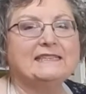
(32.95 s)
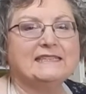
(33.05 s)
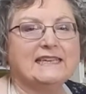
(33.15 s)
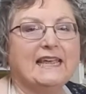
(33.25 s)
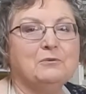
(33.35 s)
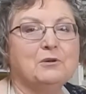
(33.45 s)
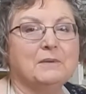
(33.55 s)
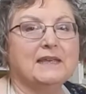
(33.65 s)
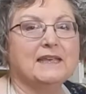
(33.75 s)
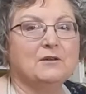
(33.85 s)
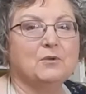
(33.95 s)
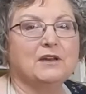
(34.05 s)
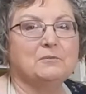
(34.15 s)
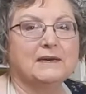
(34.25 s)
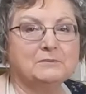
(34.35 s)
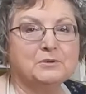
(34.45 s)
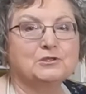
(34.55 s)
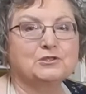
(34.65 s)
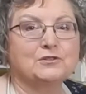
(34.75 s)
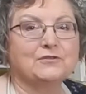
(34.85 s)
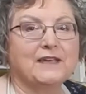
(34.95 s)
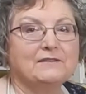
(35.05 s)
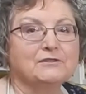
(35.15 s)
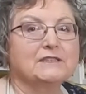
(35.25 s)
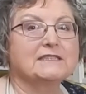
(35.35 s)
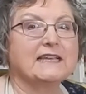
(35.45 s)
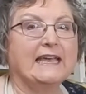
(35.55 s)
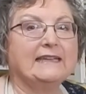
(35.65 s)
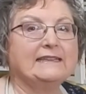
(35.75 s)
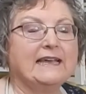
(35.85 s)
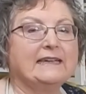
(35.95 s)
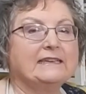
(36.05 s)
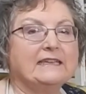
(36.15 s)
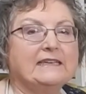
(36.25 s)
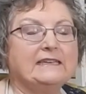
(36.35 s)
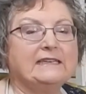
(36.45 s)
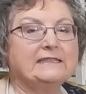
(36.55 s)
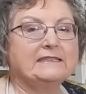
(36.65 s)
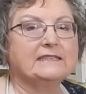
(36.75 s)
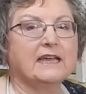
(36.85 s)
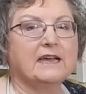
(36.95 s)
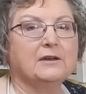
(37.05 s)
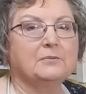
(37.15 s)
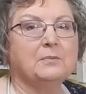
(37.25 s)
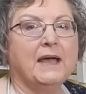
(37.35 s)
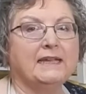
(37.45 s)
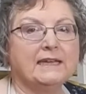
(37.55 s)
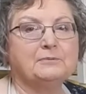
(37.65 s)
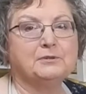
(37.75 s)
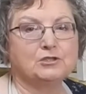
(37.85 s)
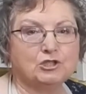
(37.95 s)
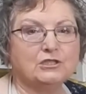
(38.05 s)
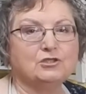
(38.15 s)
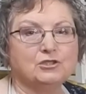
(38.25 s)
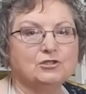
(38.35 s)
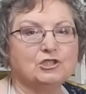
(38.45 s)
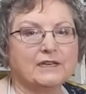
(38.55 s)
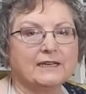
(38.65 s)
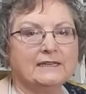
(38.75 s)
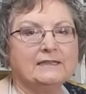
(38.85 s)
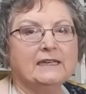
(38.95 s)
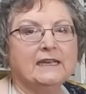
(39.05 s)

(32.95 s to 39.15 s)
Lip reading: Today we're making one of my personal favorites, and that is pineapple ginger chicken.